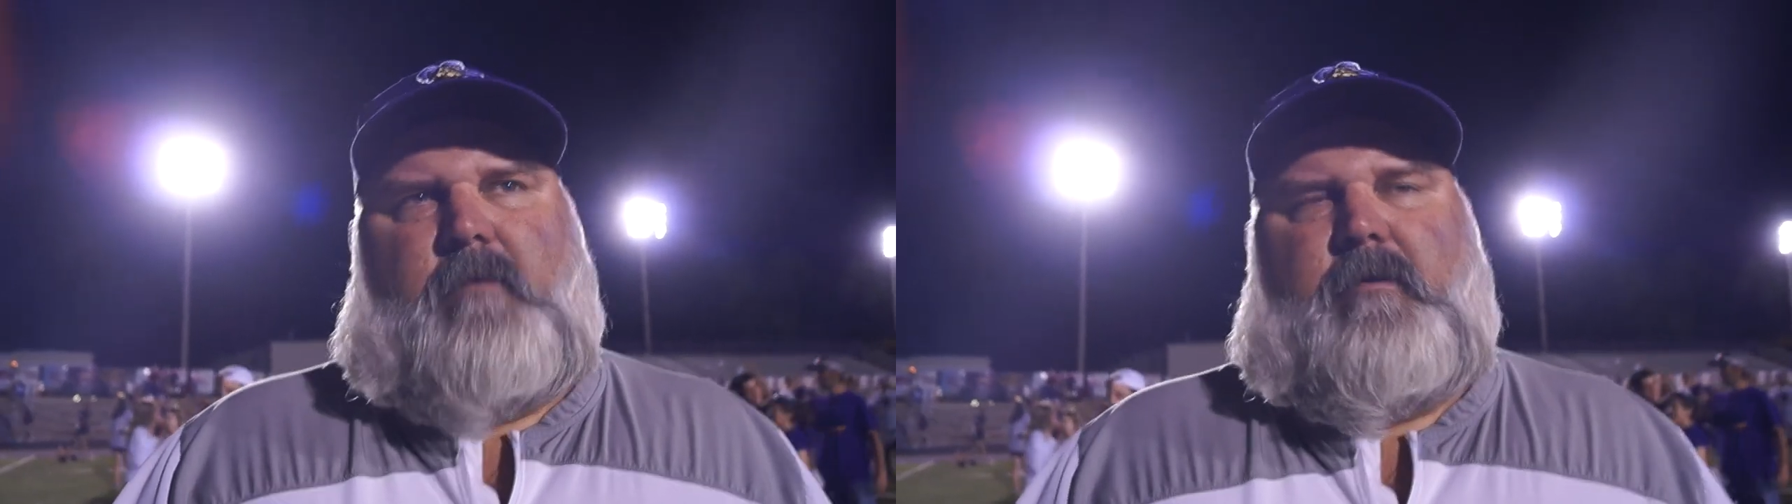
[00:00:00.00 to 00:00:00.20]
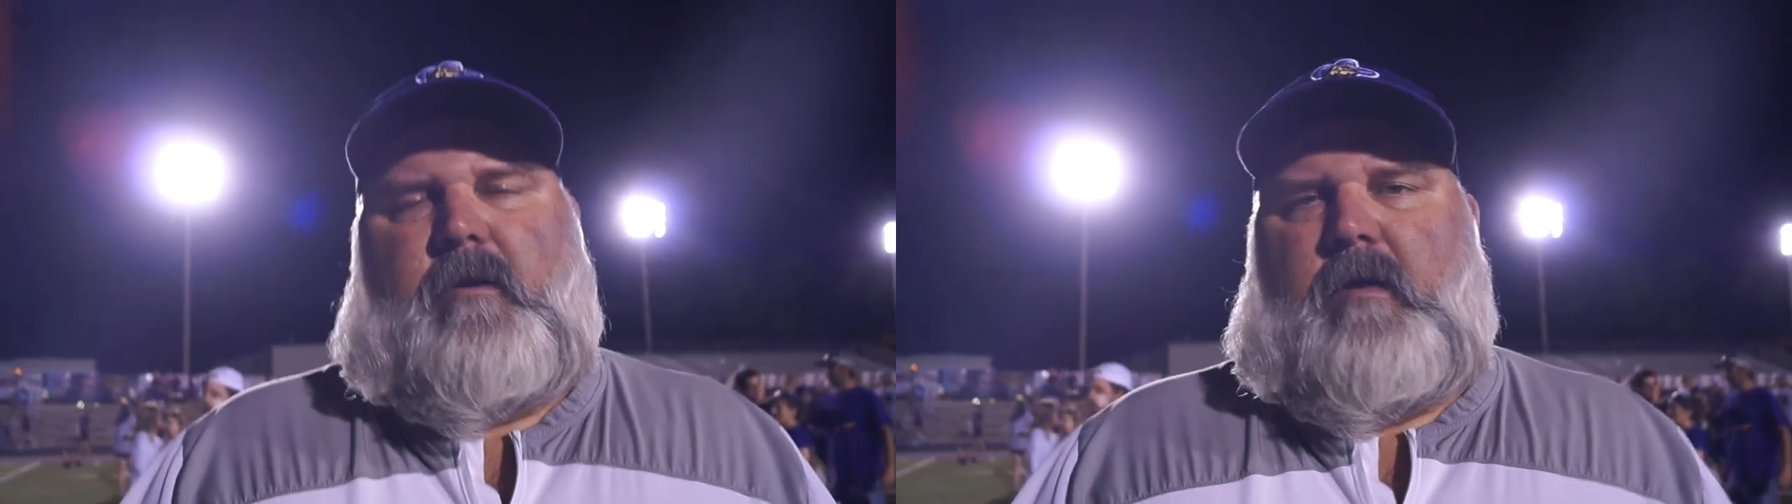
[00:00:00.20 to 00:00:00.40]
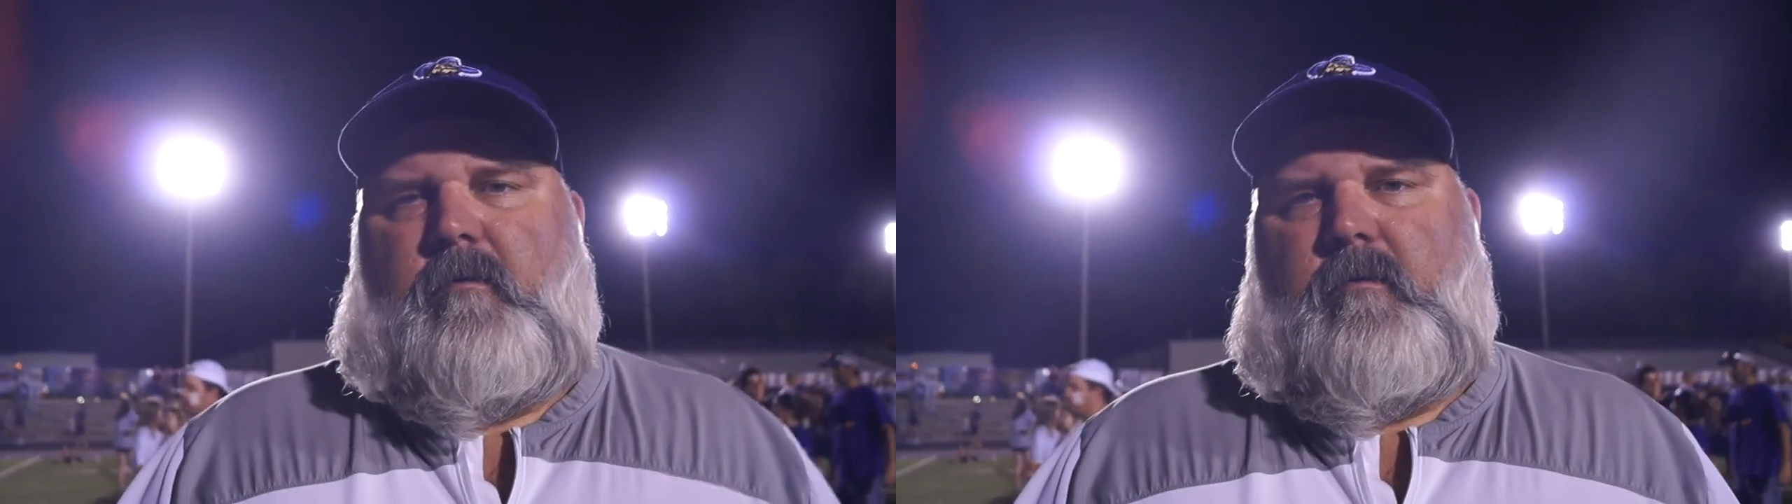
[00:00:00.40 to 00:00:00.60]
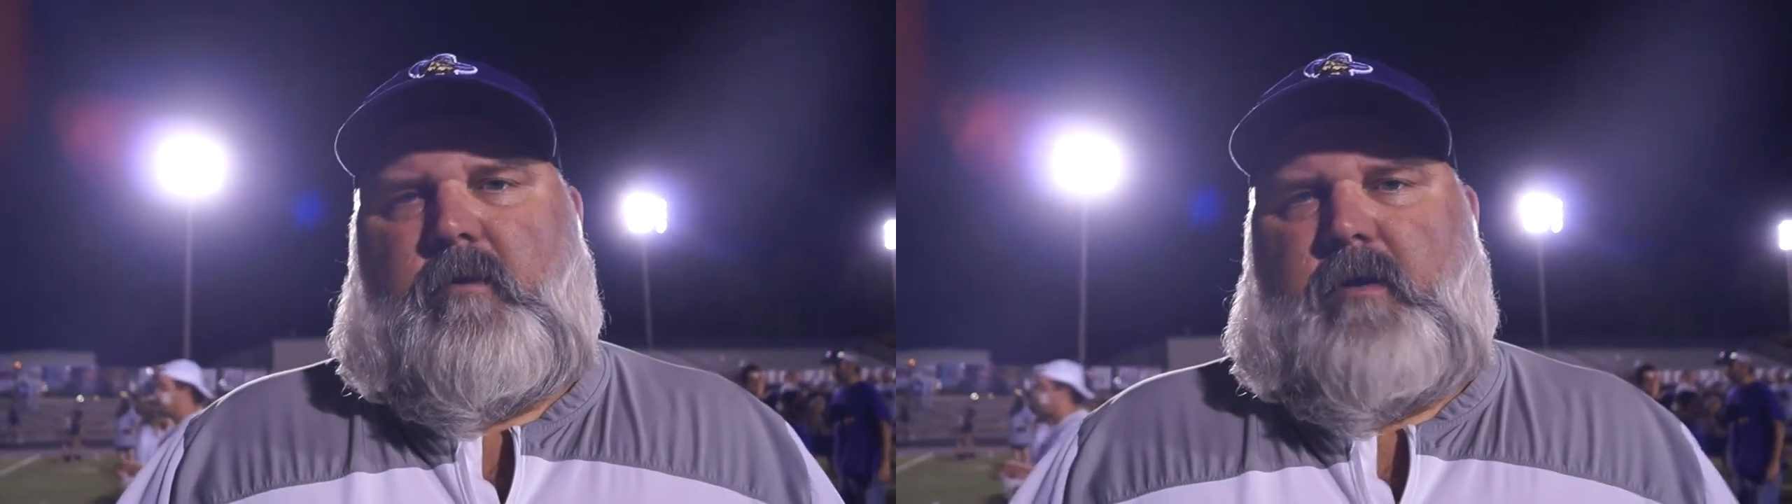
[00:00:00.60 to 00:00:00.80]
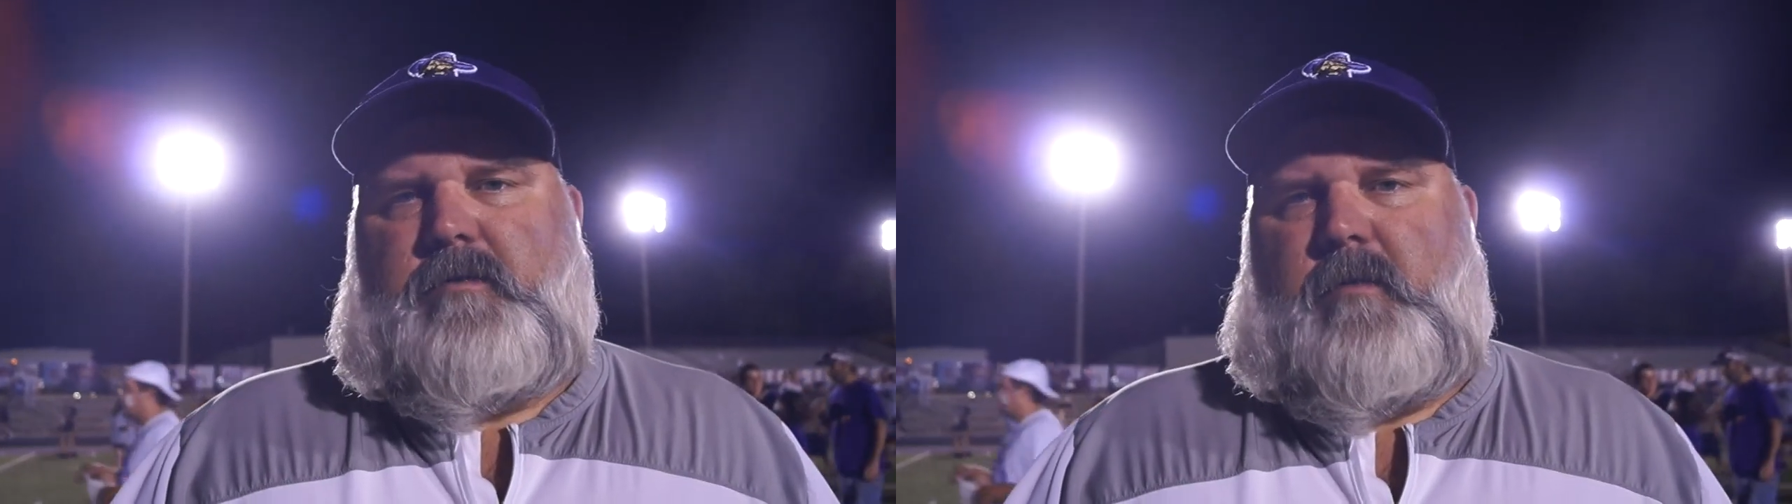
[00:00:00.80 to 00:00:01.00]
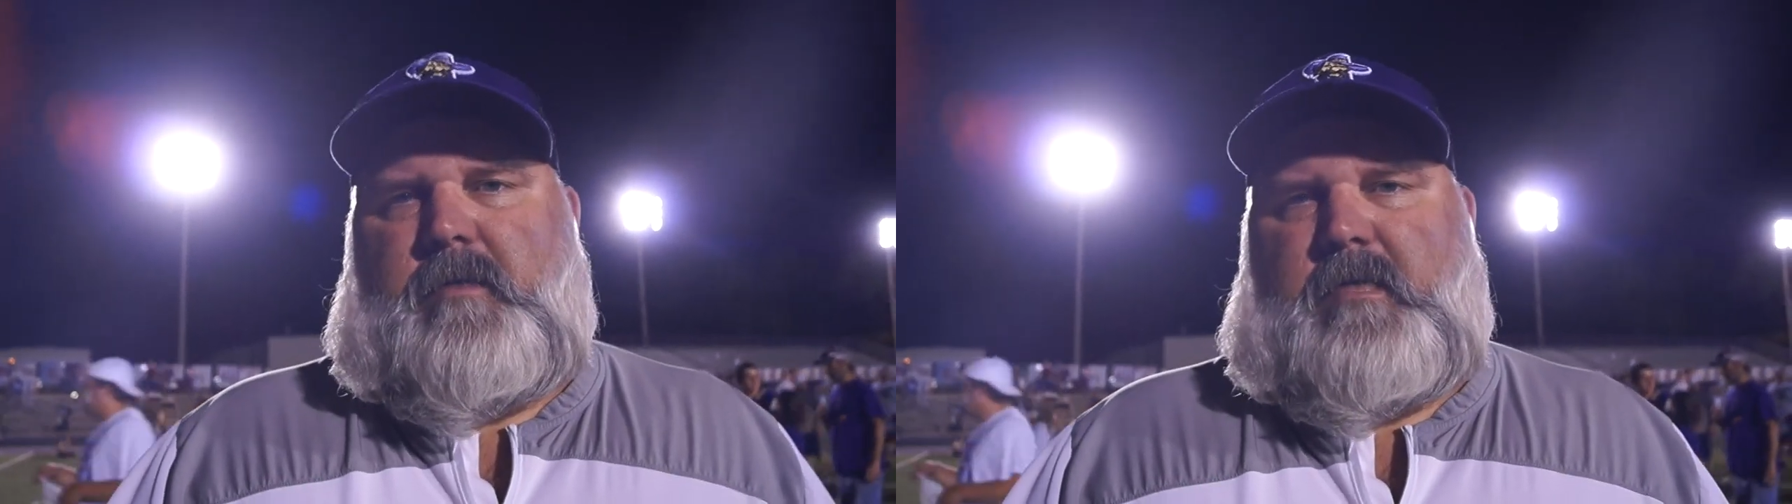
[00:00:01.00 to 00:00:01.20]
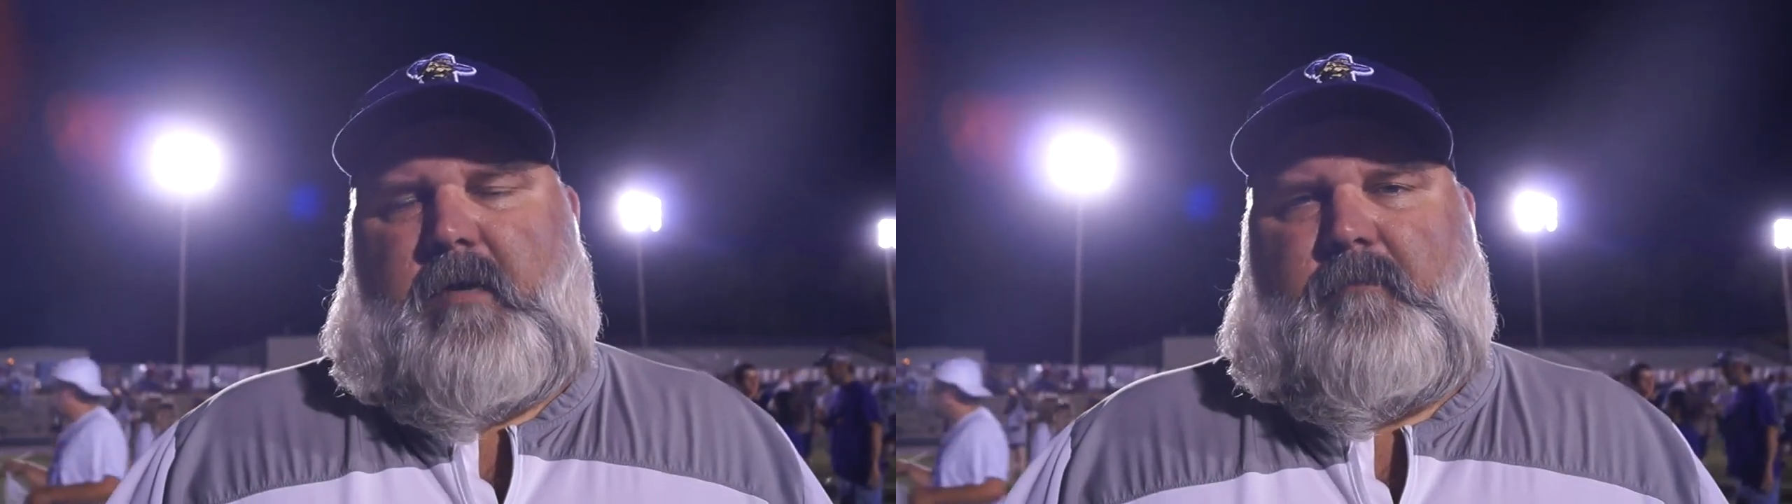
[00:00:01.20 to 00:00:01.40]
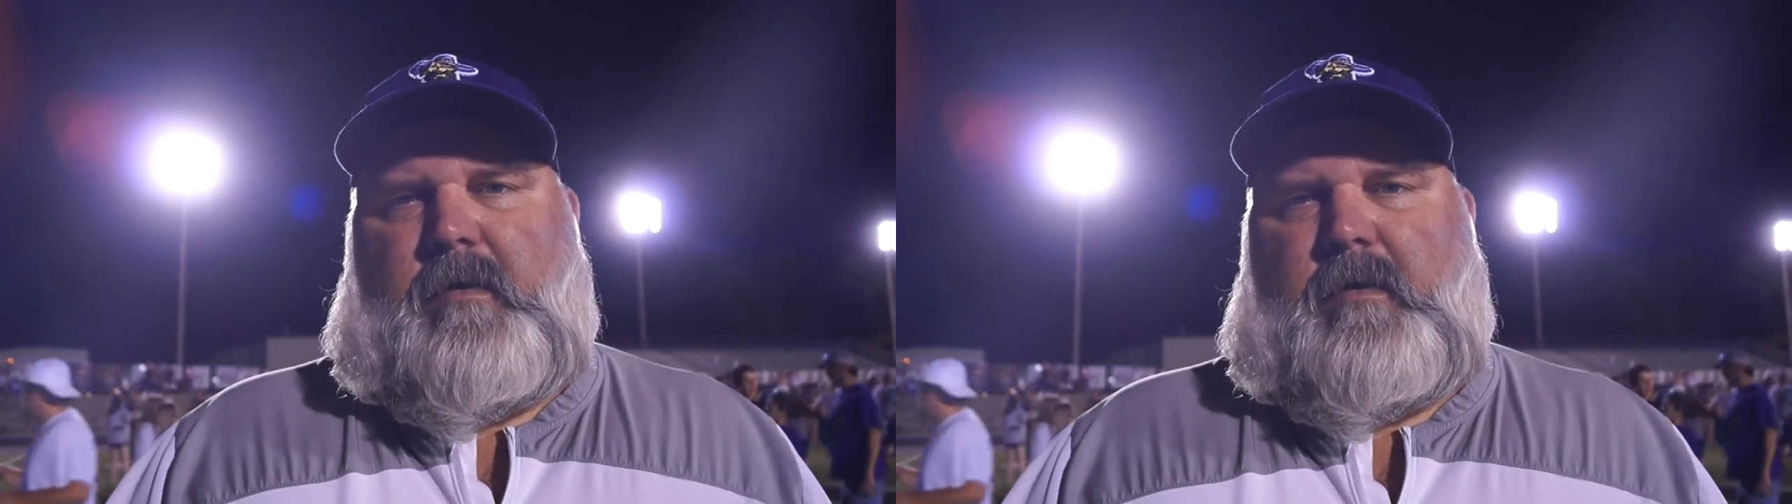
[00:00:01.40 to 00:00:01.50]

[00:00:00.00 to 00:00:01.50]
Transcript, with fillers: over, and uh, we knew it was going to be tough.